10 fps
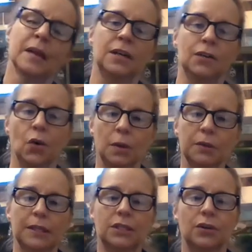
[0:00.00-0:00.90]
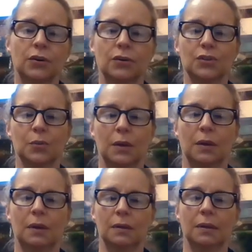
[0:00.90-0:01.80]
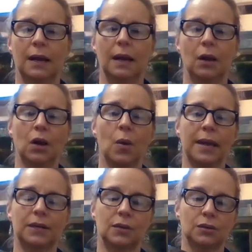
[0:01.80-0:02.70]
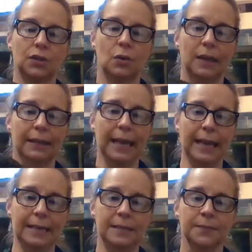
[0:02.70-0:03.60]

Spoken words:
Normally aquatic turtles go on land